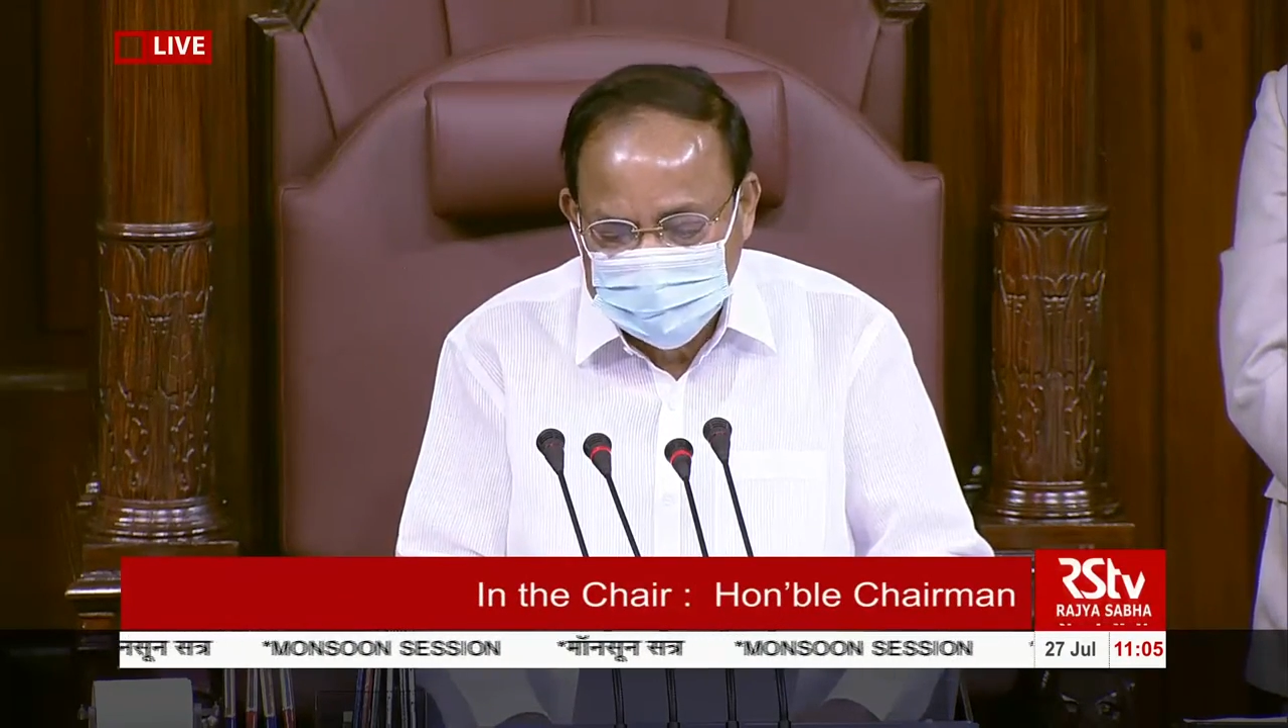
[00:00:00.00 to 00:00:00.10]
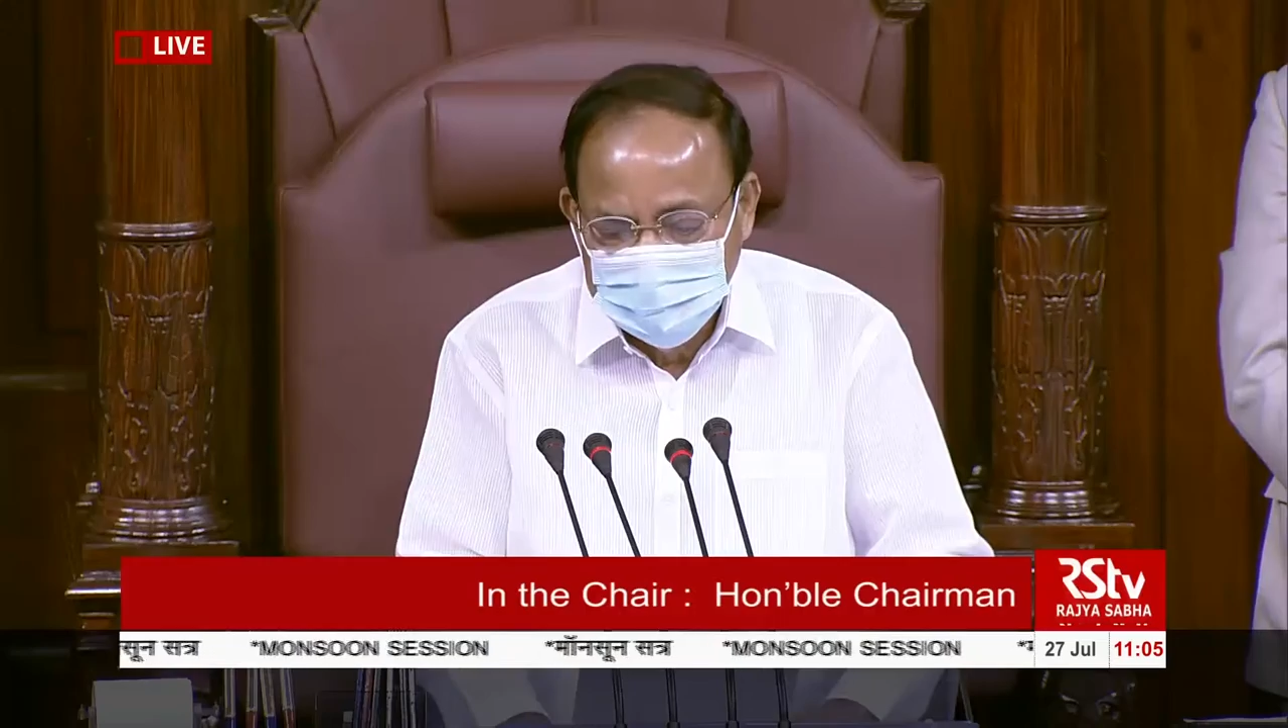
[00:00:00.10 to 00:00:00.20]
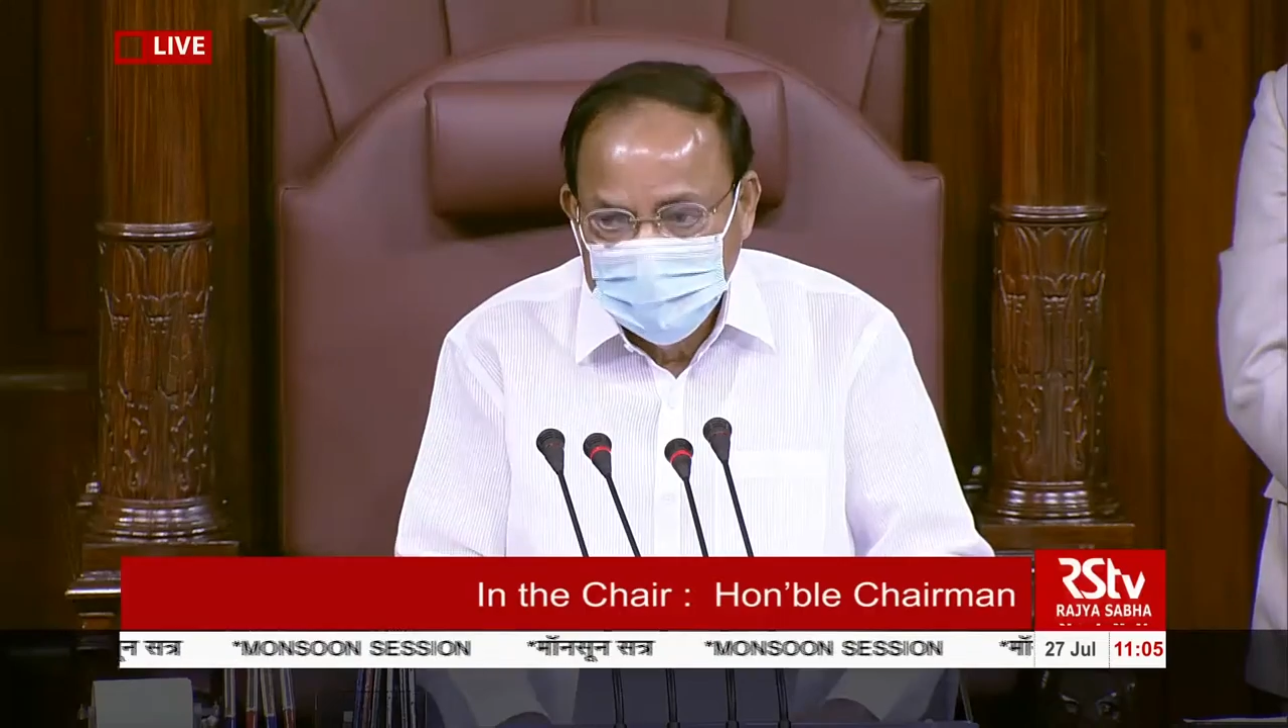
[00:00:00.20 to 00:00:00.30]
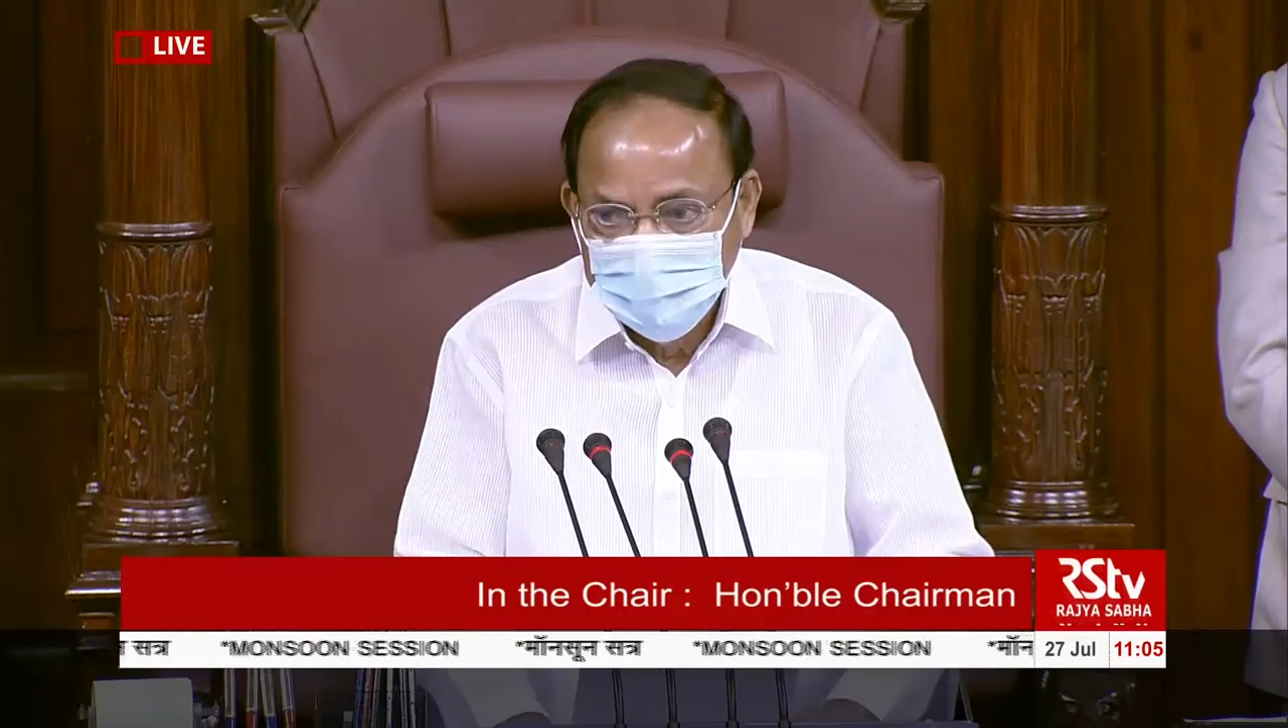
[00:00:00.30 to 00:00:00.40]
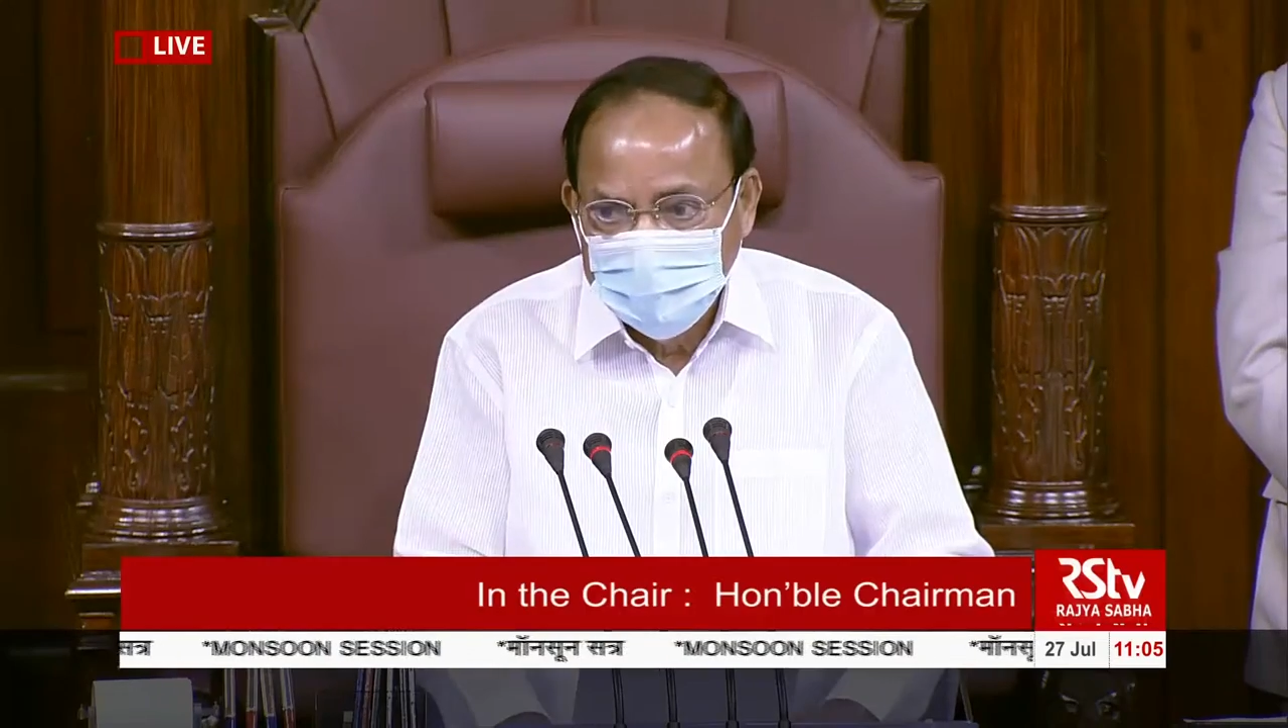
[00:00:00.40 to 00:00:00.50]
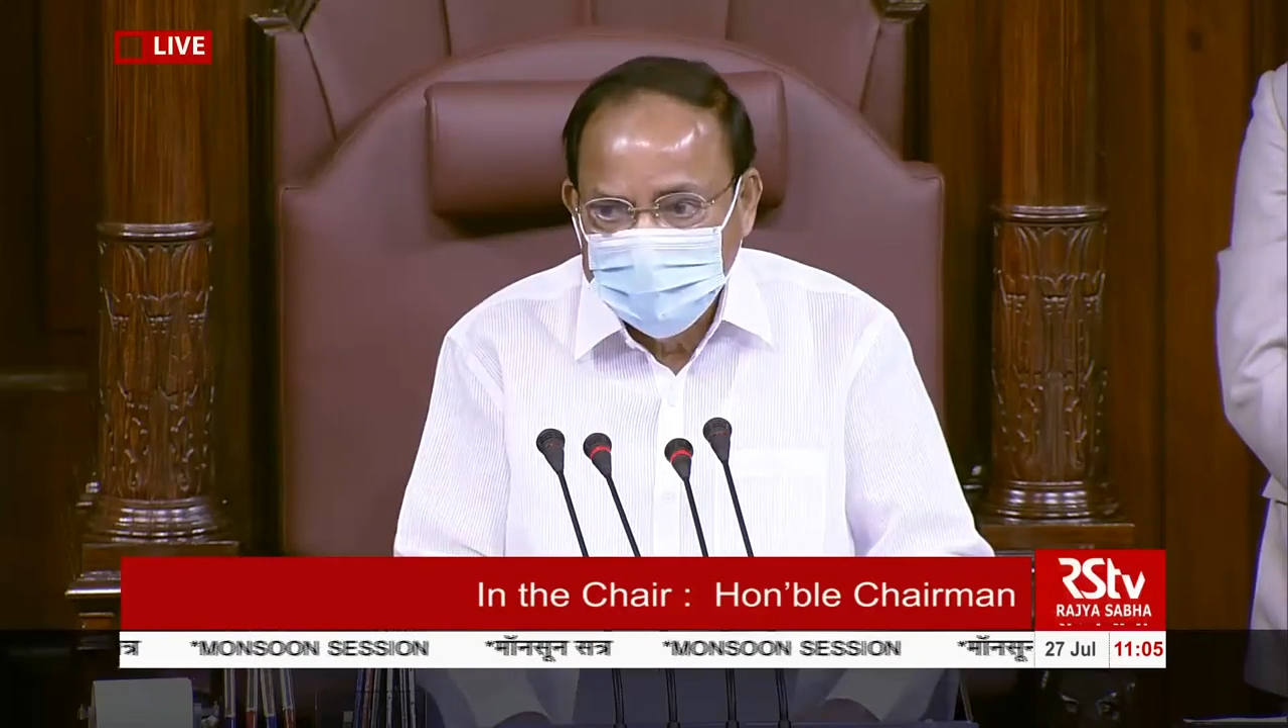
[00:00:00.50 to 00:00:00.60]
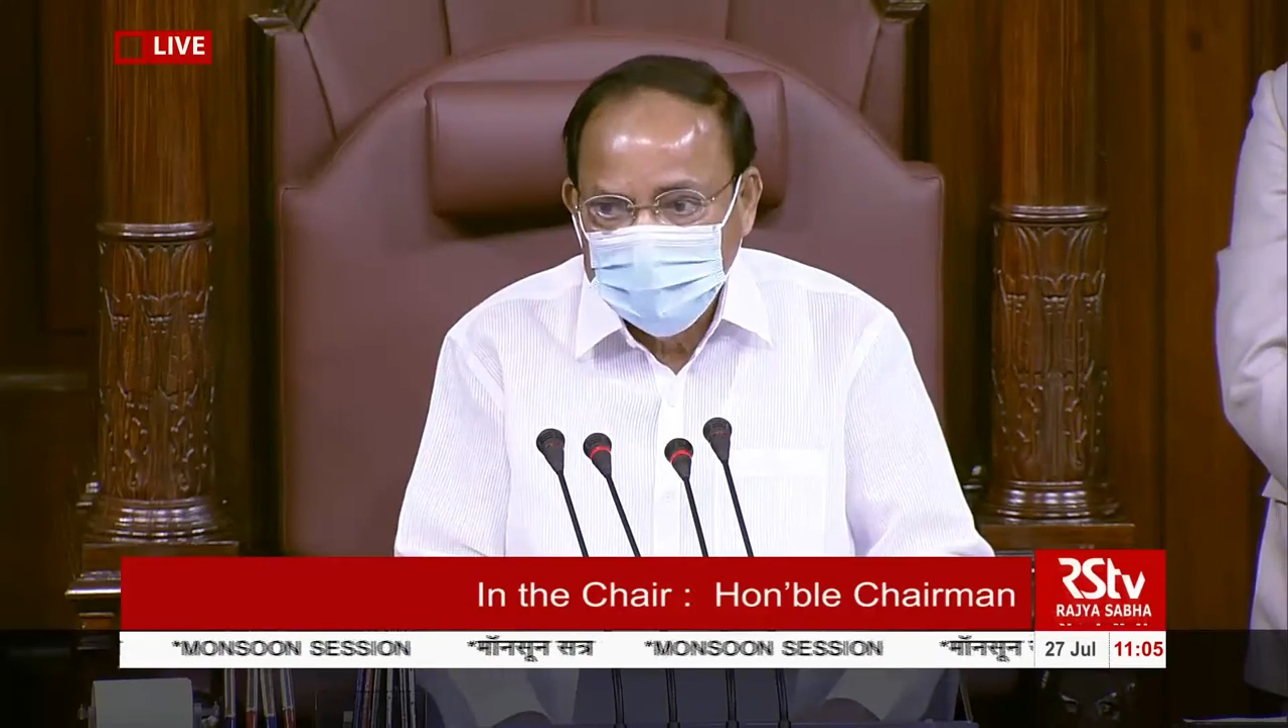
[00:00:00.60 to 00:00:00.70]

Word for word: status